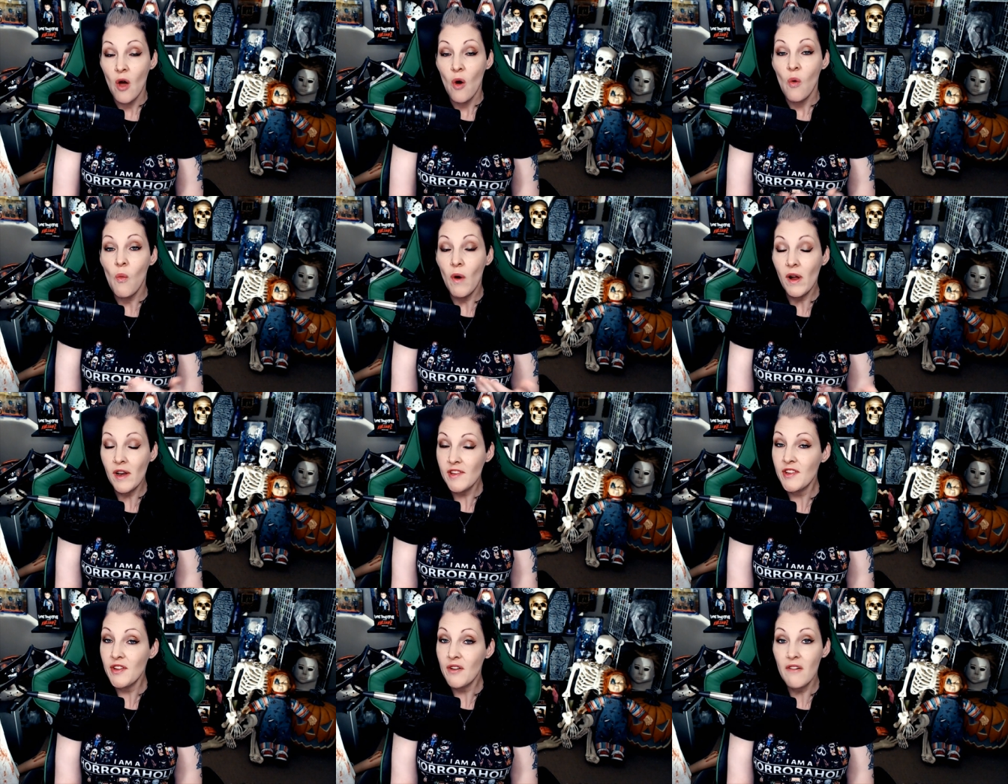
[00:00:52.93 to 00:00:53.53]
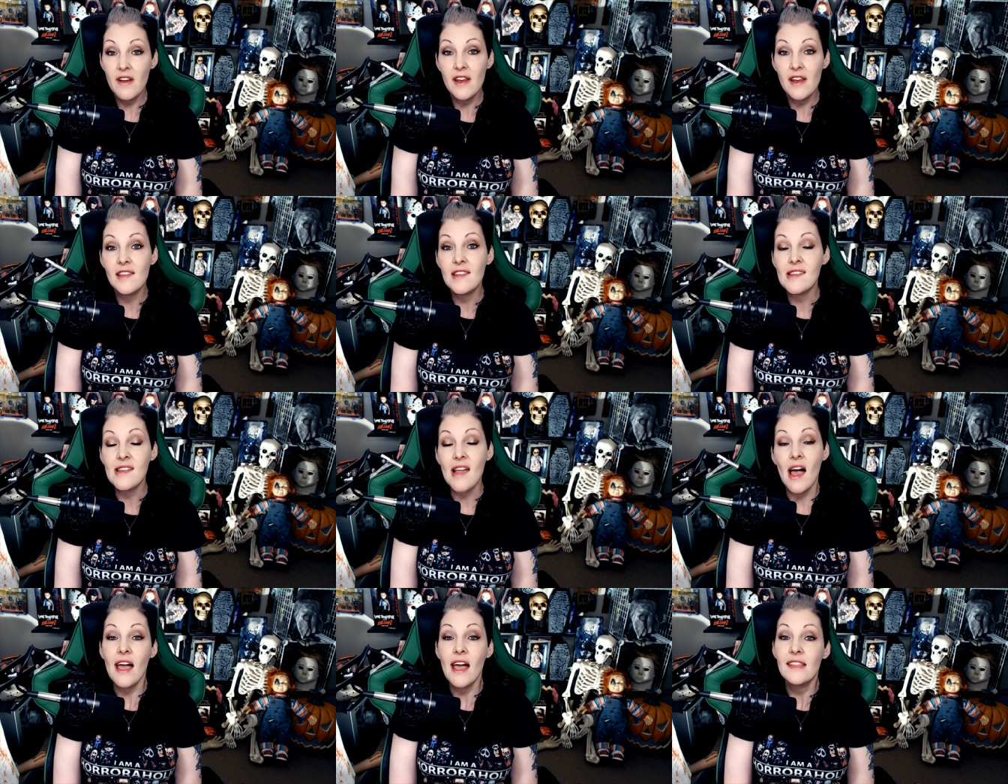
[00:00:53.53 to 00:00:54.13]
Once you're
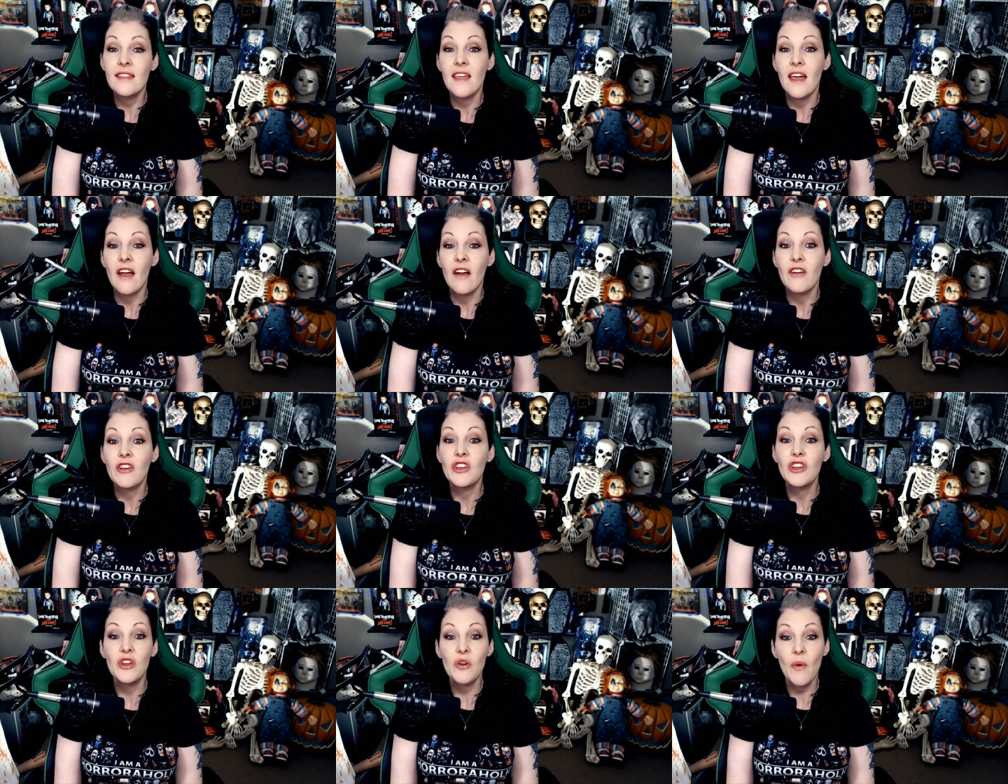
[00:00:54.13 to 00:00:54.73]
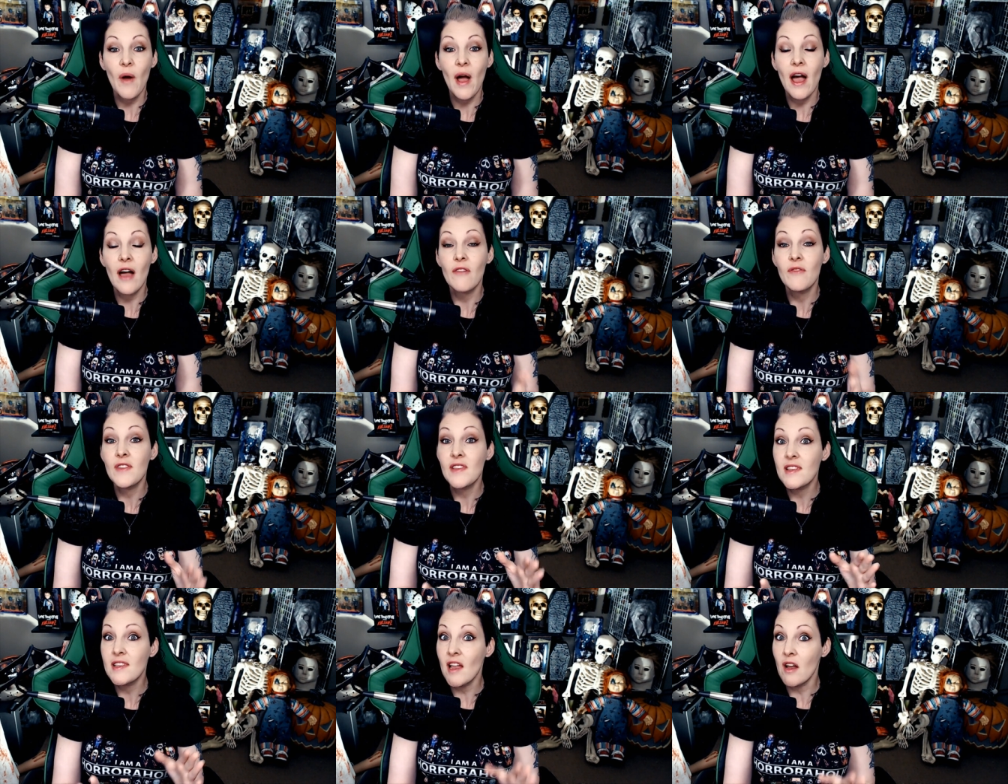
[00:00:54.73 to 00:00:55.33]
inside there, you have
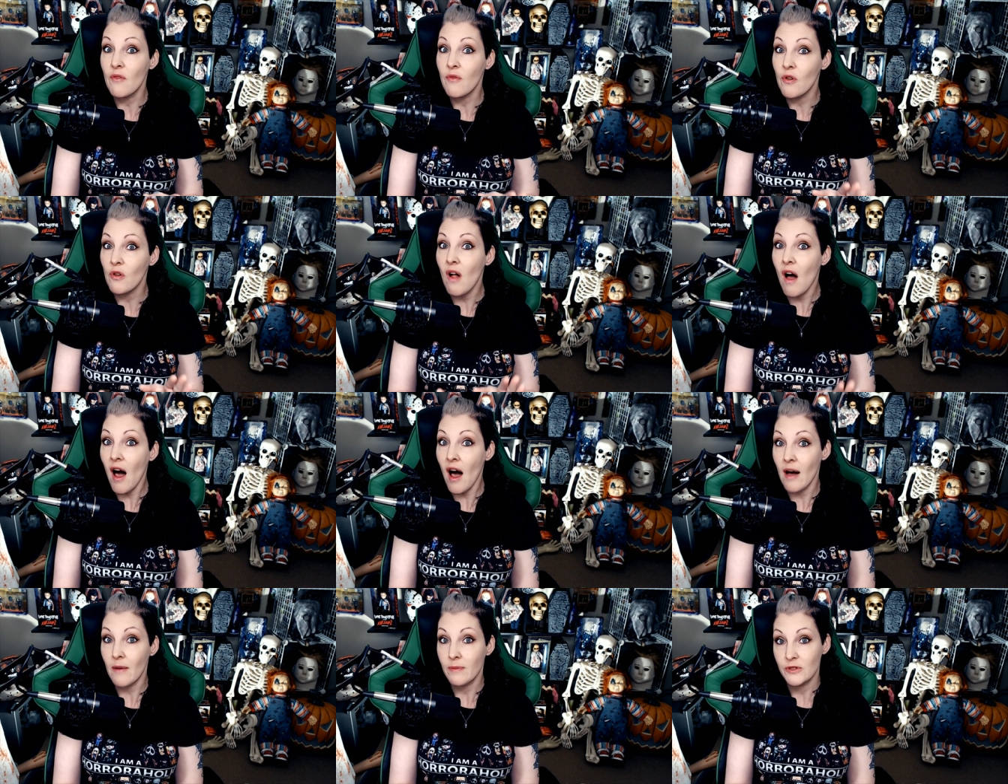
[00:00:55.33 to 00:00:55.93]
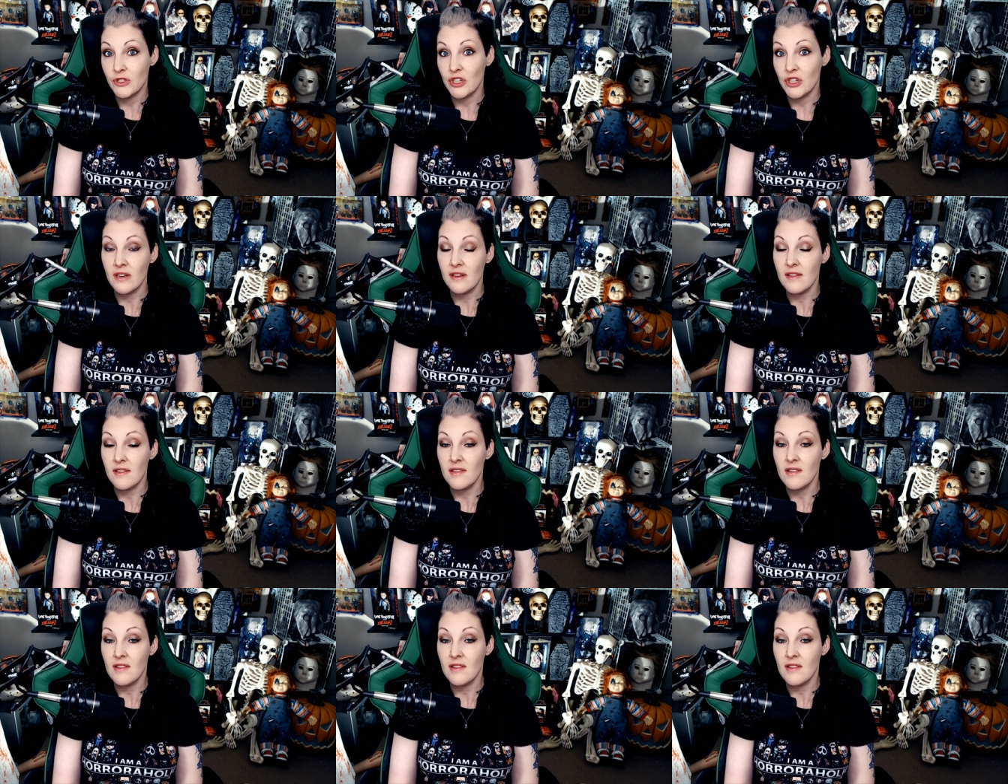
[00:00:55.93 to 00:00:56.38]
several options.